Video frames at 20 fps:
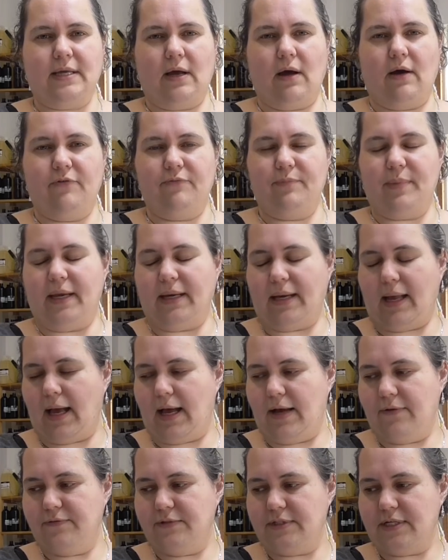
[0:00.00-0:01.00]
that I've been
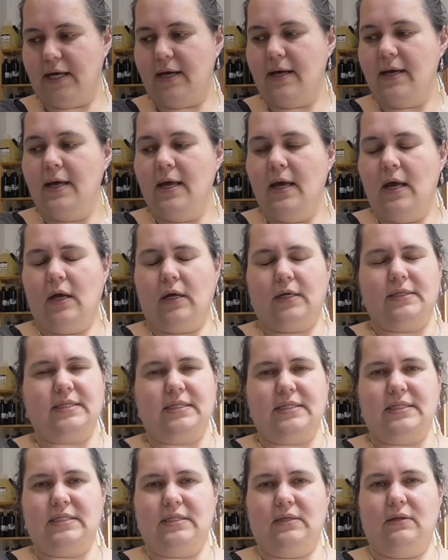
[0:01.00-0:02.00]
after, because
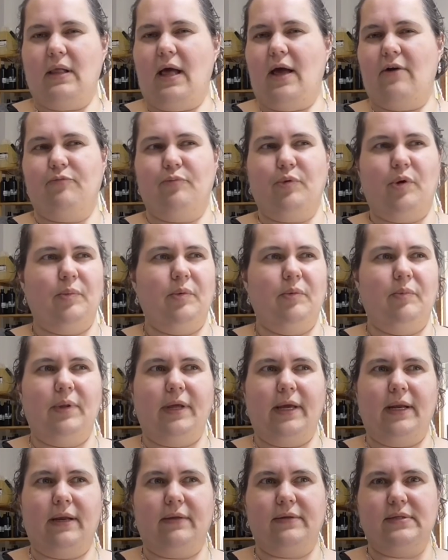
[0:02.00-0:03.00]
I still have
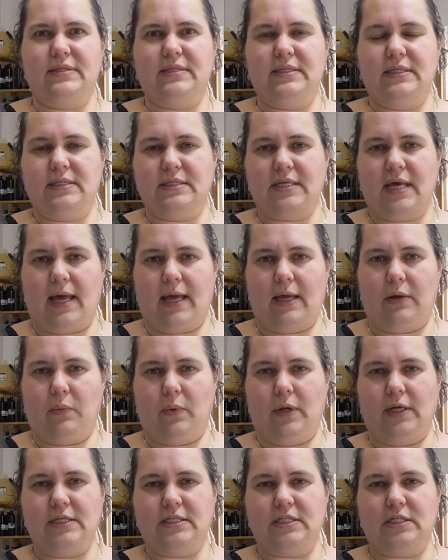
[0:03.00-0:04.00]
probably another 6 or 8
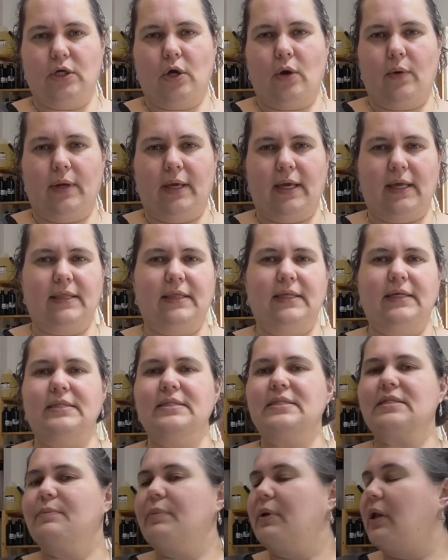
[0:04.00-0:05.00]
weeks to go and get
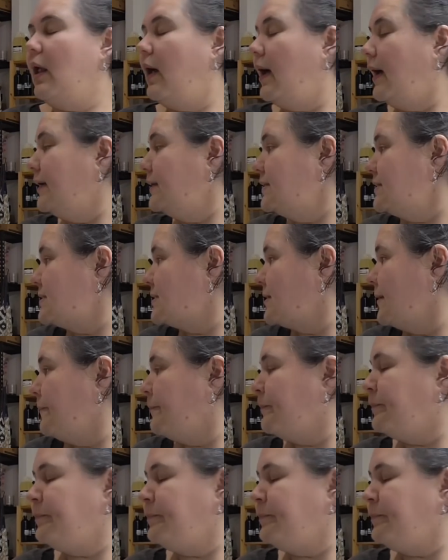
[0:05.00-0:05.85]
these supplies.